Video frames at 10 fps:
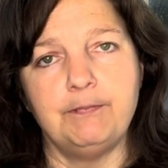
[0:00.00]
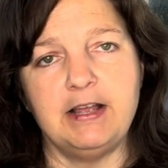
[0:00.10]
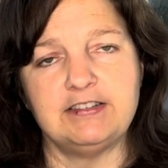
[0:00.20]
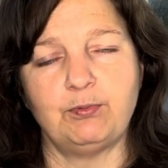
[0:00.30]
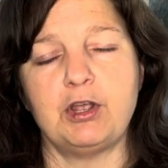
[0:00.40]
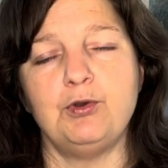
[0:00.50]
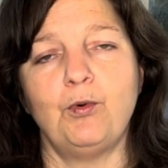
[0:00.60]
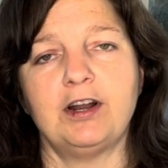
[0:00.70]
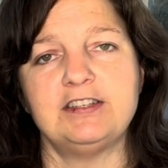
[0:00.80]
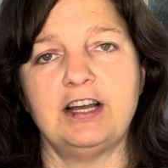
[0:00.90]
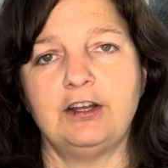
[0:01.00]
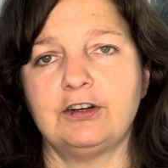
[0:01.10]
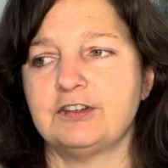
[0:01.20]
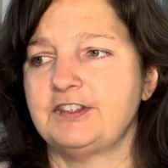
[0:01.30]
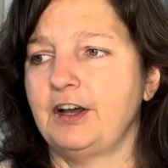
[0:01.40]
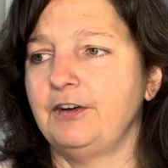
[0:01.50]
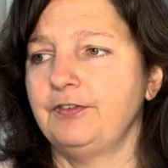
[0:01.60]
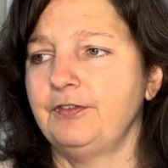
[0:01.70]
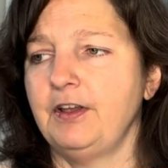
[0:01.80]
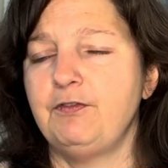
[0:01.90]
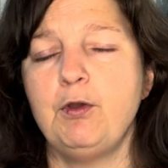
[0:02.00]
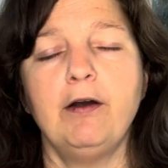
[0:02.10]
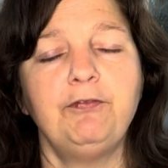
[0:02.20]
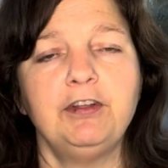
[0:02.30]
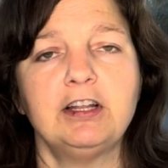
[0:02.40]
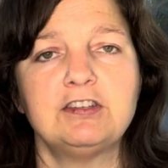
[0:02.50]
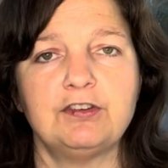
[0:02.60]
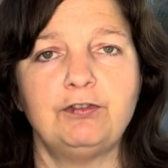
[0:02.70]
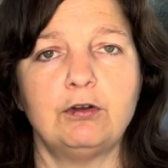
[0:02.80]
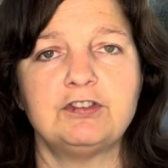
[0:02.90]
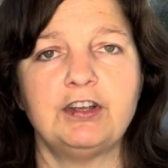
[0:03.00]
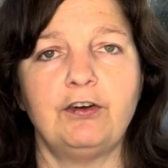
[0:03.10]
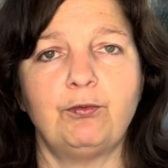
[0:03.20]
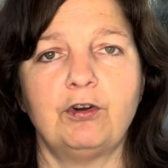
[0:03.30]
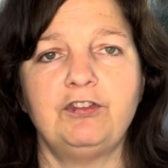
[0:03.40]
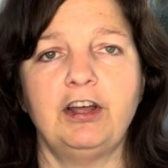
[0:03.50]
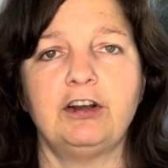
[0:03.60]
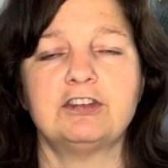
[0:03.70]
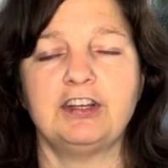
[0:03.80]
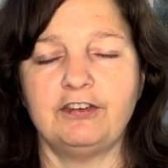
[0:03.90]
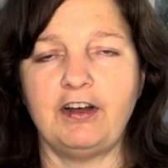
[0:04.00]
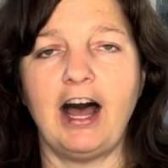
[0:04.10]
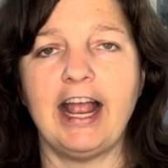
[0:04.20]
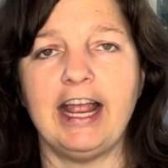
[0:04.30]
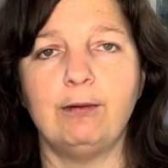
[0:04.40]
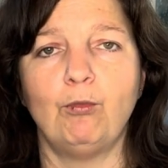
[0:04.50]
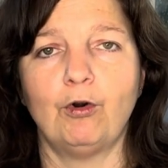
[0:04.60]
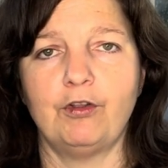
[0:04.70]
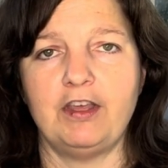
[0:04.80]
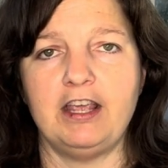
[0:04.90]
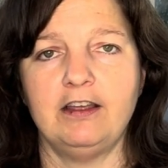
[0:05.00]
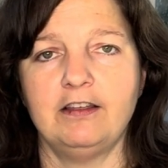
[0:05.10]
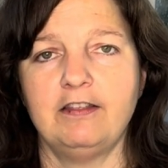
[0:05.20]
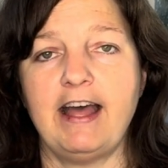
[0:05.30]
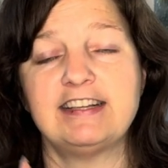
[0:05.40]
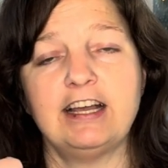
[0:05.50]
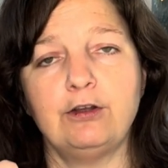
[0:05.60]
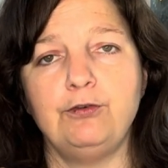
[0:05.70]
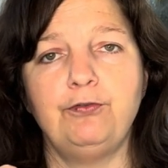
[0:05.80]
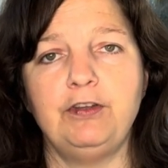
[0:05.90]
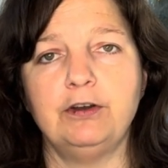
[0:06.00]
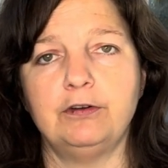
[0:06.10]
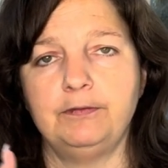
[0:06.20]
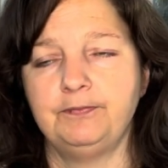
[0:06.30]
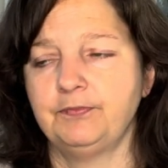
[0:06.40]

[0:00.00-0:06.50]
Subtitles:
is what you want to tell yourself. If you have feelings of low self-worth, tell yourself, I am worthy. That's how you feel.